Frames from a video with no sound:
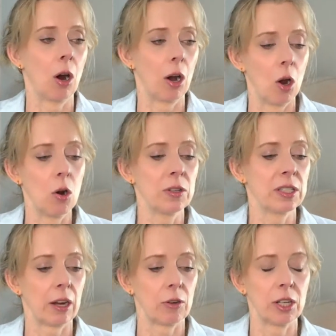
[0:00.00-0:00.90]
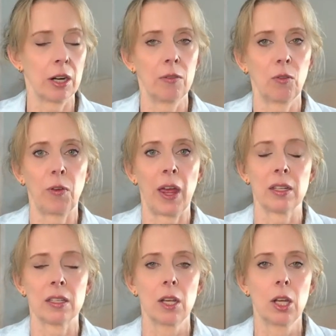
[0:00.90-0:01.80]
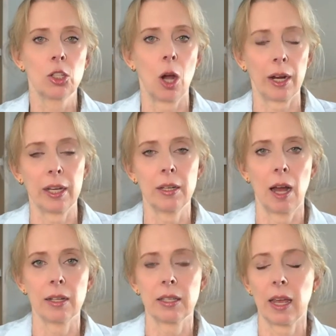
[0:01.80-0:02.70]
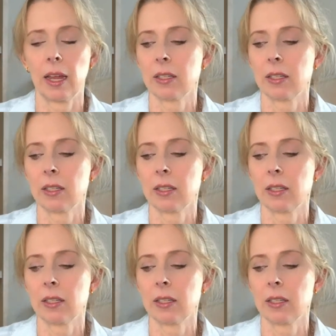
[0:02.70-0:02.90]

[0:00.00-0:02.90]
Our own Secretary of Defense talking nonsense.